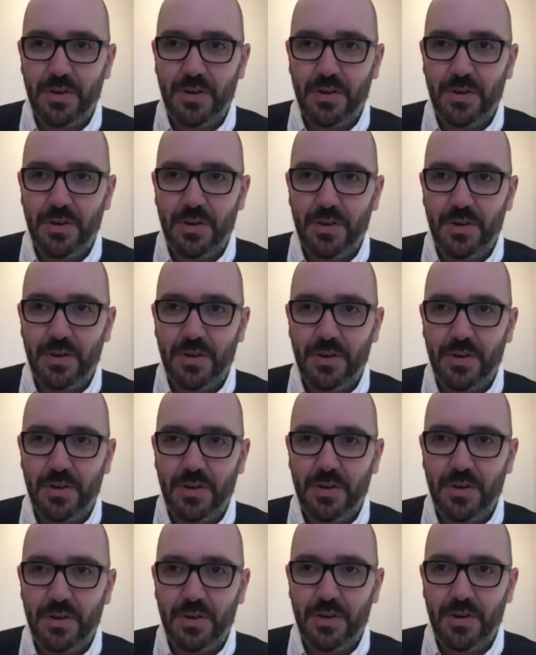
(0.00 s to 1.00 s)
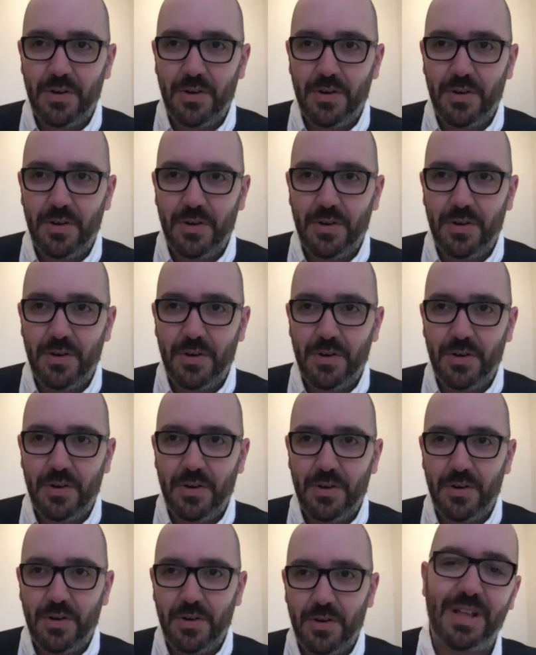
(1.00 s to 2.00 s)
to us as animations. So
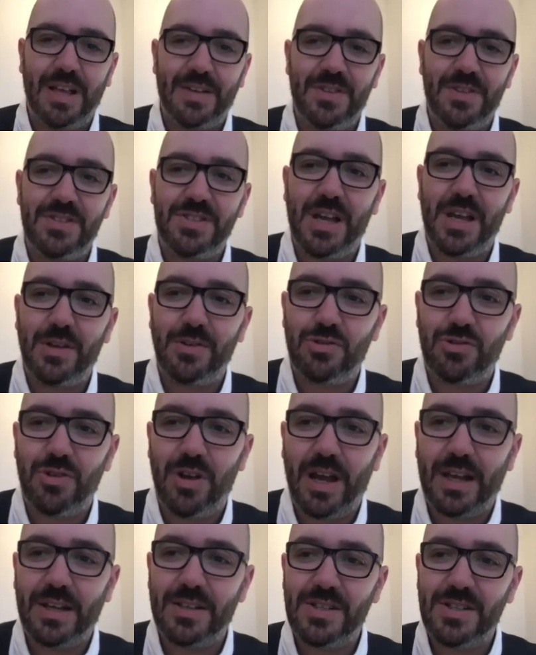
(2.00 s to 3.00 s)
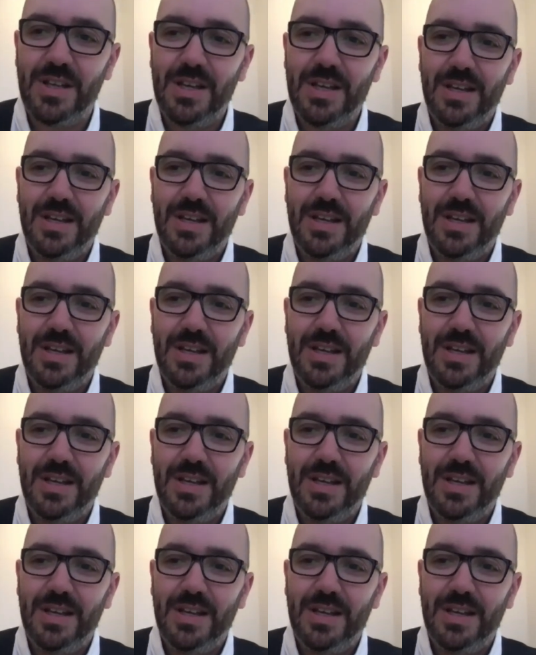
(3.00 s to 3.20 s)
we still have the soundtracks.